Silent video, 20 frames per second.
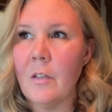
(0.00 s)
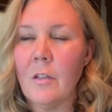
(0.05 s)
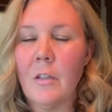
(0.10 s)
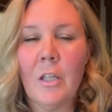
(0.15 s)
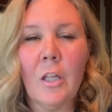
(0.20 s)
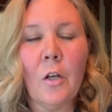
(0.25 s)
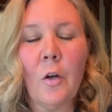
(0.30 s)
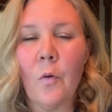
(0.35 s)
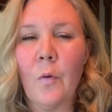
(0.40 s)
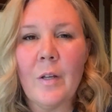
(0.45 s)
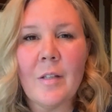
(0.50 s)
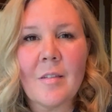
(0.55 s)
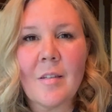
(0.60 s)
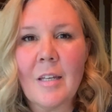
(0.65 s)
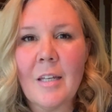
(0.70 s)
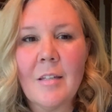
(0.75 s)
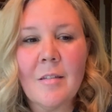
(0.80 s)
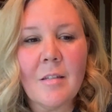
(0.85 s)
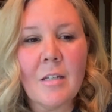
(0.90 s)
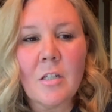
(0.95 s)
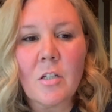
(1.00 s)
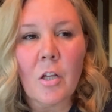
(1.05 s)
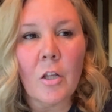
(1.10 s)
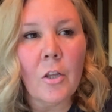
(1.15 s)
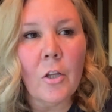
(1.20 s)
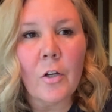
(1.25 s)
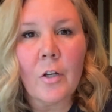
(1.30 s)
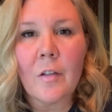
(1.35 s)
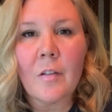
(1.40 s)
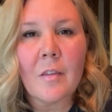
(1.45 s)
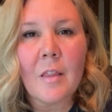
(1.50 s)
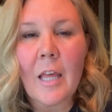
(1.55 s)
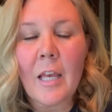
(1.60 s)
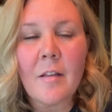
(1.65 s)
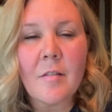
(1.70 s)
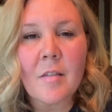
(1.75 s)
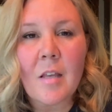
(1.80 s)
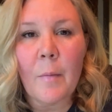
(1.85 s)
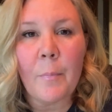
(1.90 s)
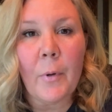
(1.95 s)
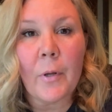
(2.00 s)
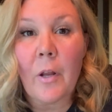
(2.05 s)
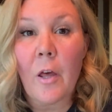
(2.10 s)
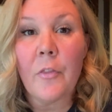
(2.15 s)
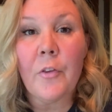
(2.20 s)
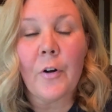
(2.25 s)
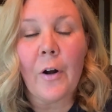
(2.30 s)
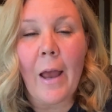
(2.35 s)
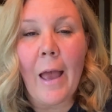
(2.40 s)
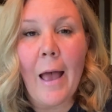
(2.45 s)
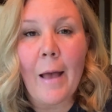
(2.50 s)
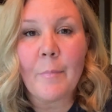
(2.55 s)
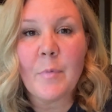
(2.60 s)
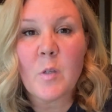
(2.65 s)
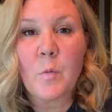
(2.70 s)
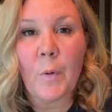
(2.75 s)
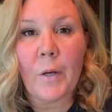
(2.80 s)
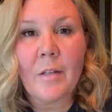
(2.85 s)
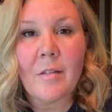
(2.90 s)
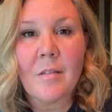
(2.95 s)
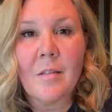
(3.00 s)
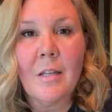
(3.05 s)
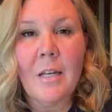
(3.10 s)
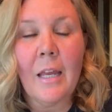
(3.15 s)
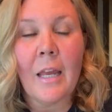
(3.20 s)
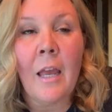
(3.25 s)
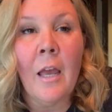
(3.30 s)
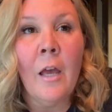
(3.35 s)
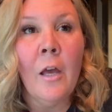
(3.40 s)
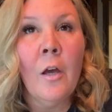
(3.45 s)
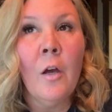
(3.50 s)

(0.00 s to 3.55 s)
you know, it's easy to look things up on other apps by city.